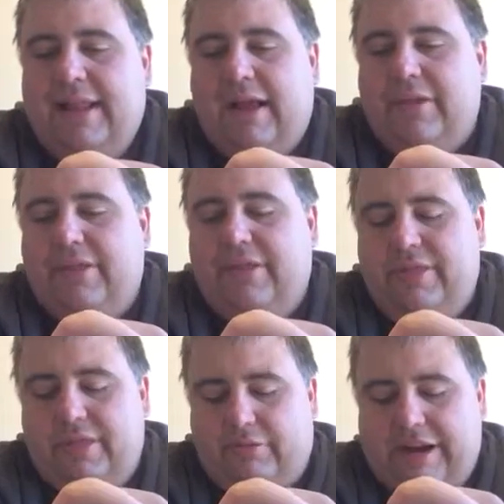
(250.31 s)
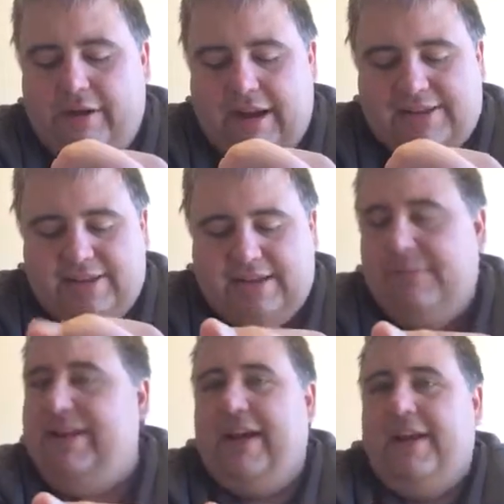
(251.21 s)
Now, the regresses
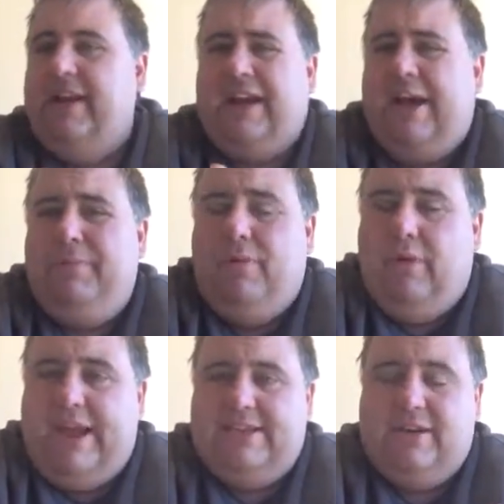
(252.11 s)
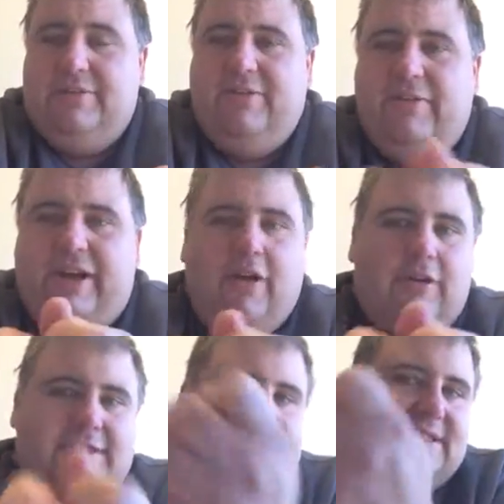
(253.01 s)
can be done in a couple of ways. There can be what we
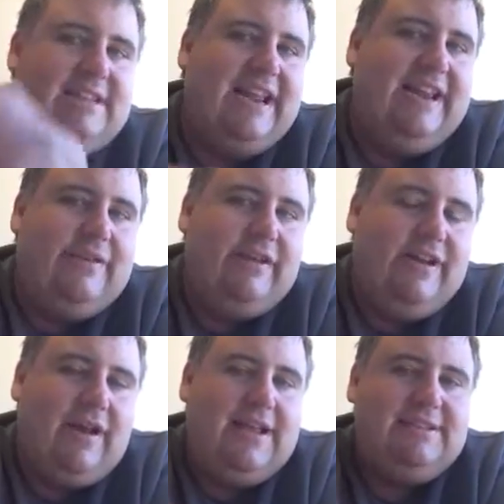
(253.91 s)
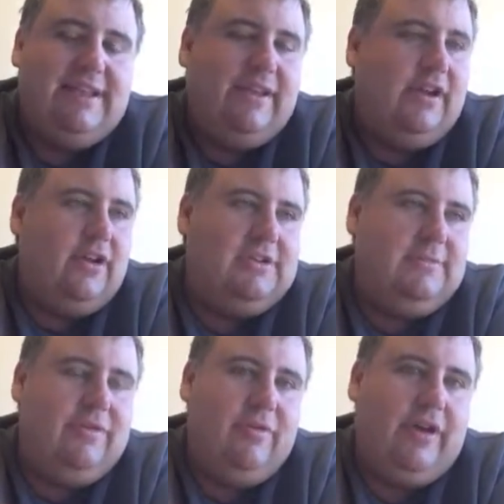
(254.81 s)
call a sustaining regress, and there could
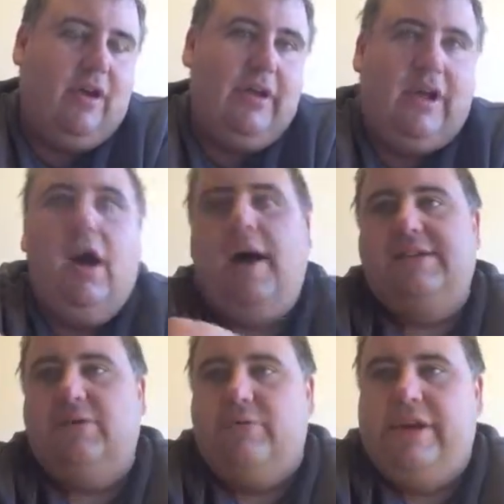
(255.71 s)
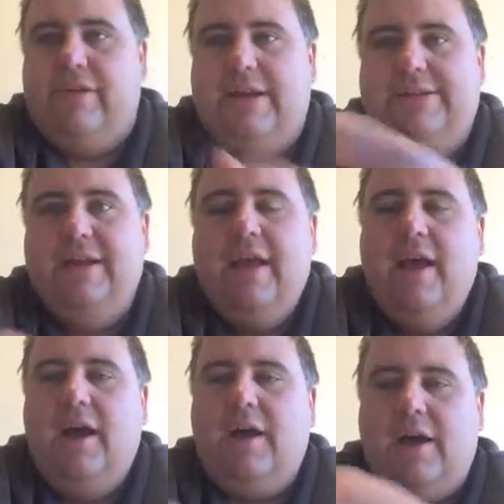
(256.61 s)
also be what we call a causal regress.
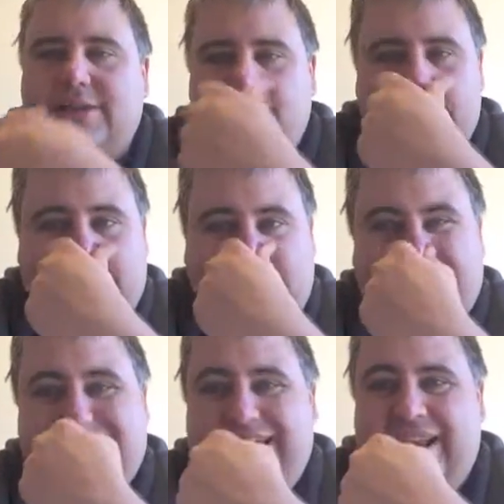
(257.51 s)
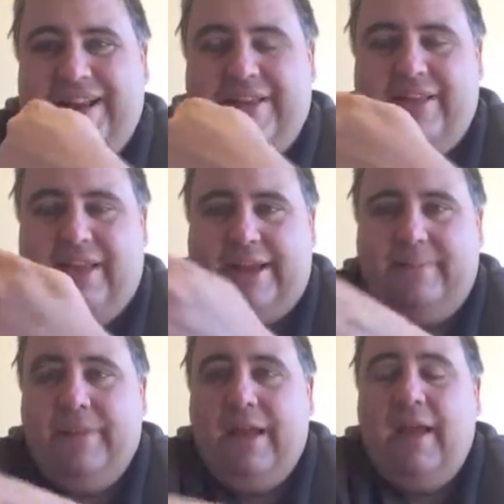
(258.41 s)
A causal regress is the idea that,
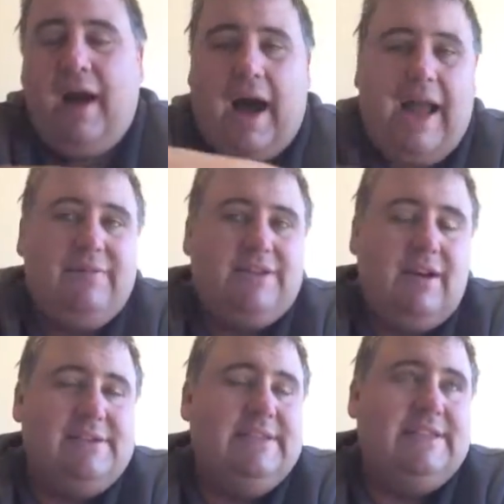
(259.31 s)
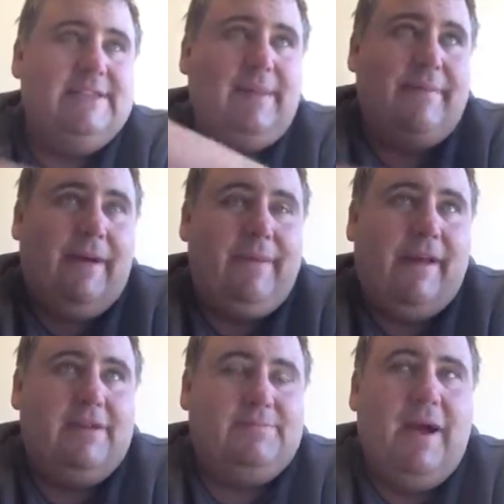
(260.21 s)
like, I was caused to exist by my
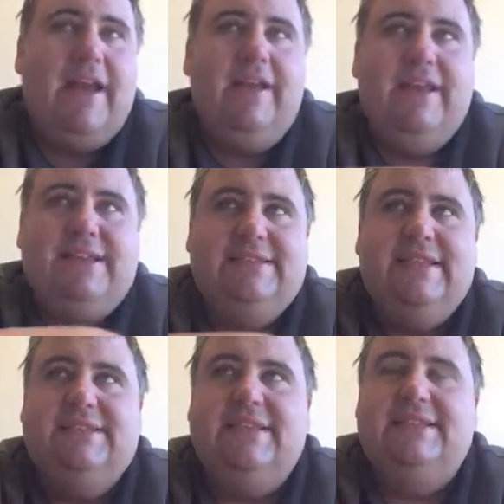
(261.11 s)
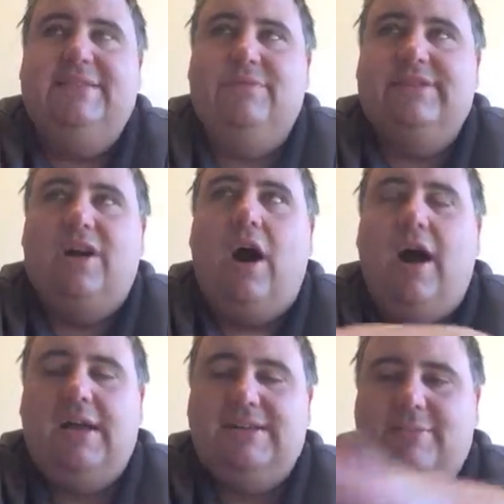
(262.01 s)
parents. My existence was
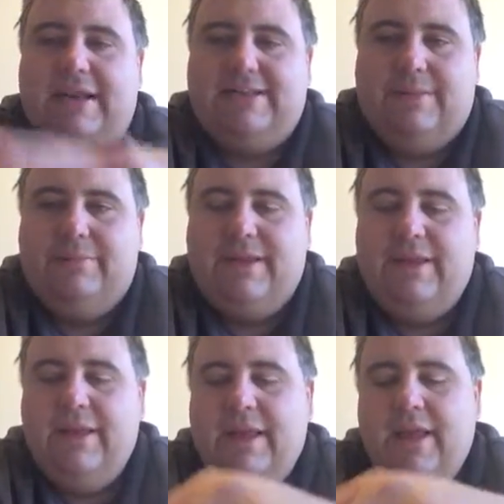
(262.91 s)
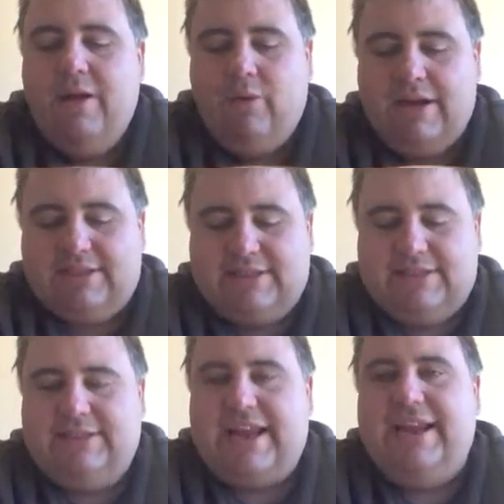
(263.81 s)
caused by something. Whereas a
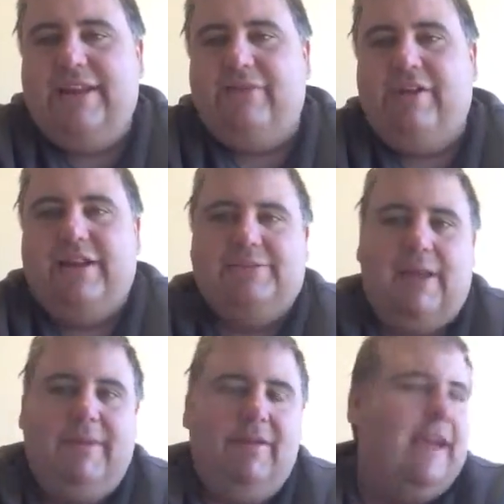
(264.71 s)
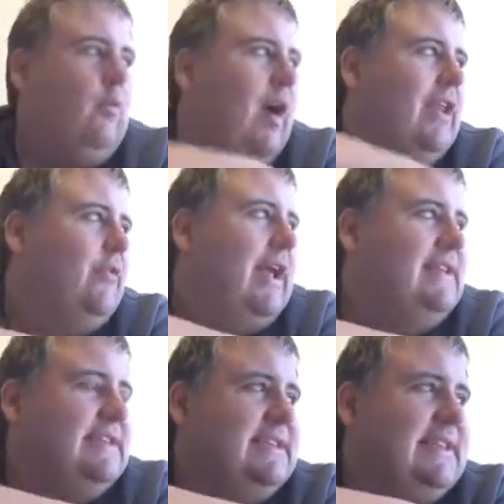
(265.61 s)
sustaining regress might be like, why do I
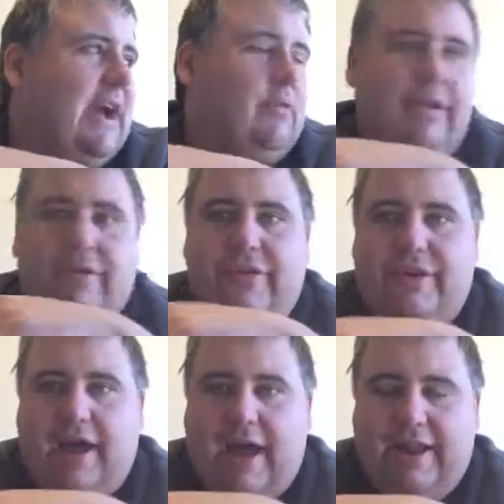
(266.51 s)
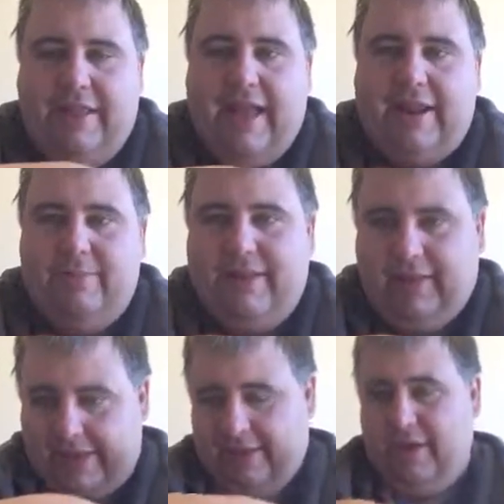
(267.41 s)
exist now rather than not? And that could
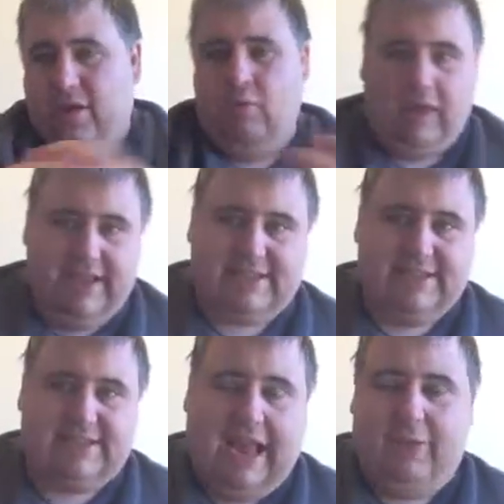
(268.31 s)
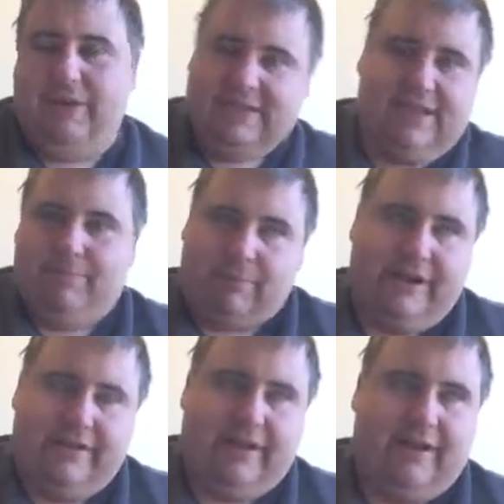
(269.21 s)
be like, well, I exist now because I'm
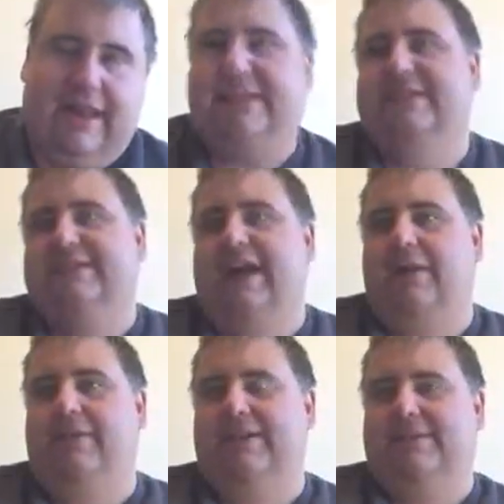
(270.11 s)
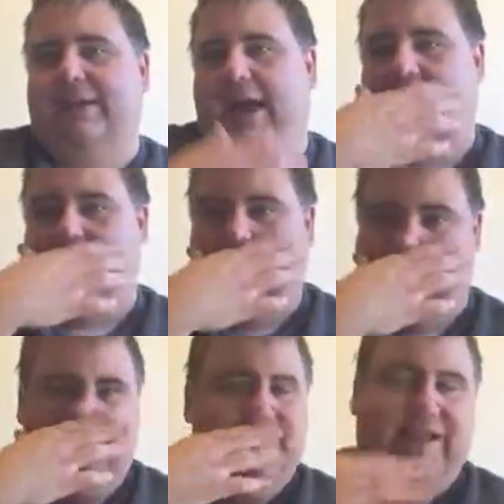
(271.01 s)
breathing. I exist now because I have a
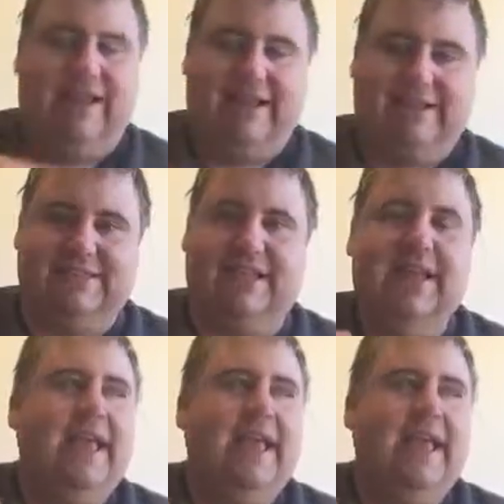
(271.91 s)
heartbeat. And I exist.